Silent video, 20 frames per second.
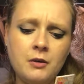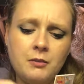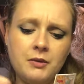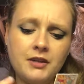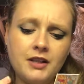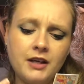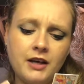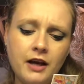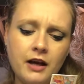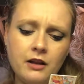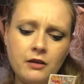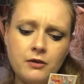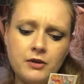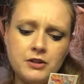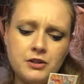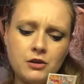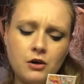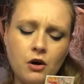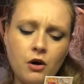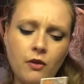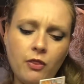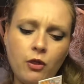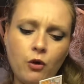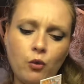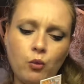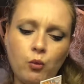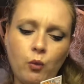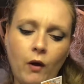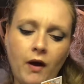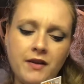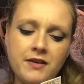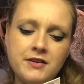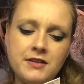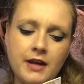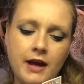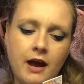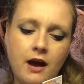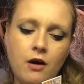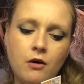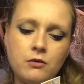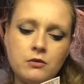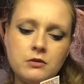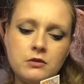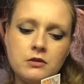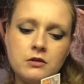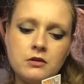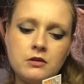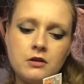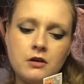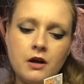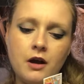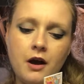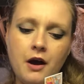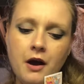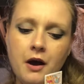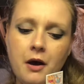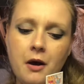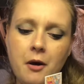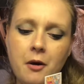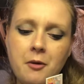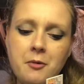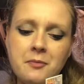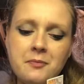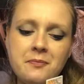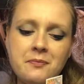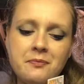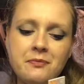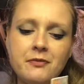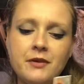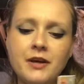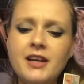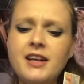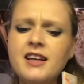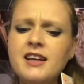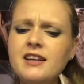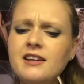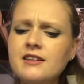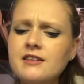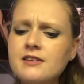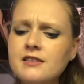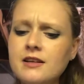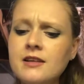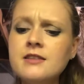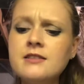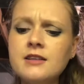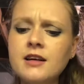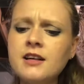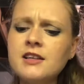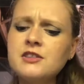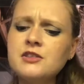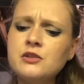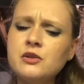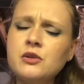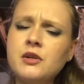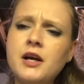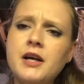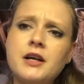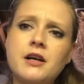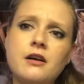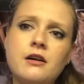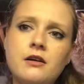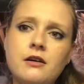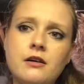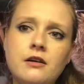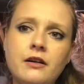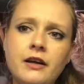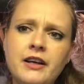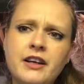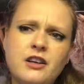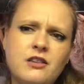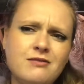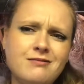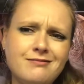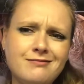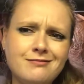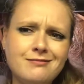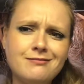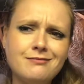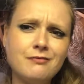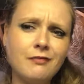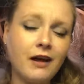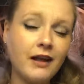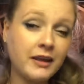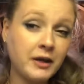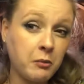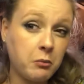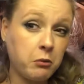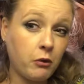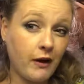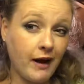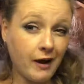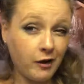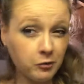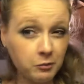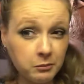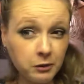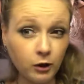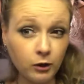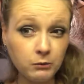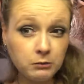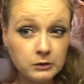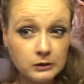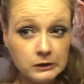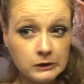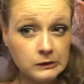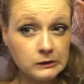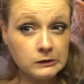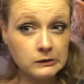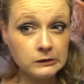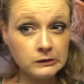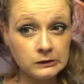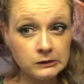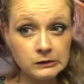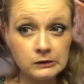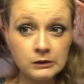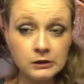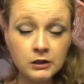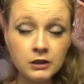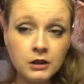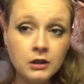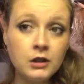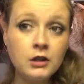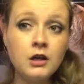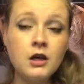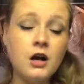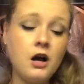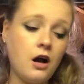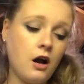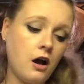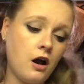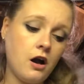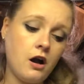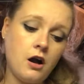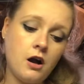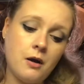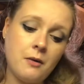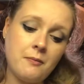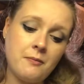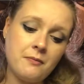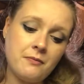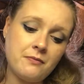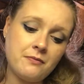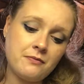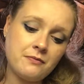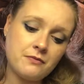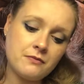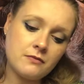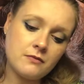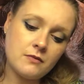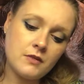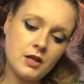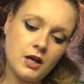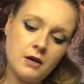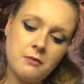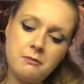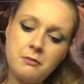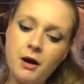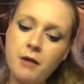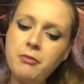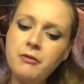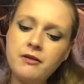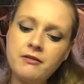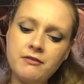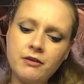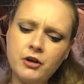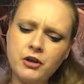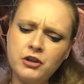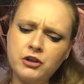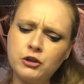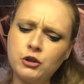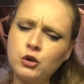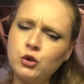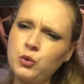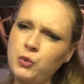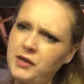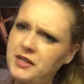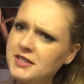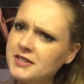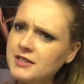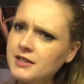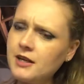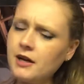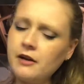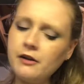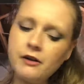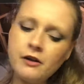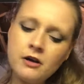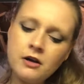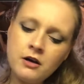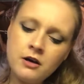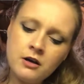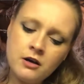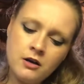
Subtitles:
But the color is called the Rundown. It does look like a brown purple. Probably a very good crease color.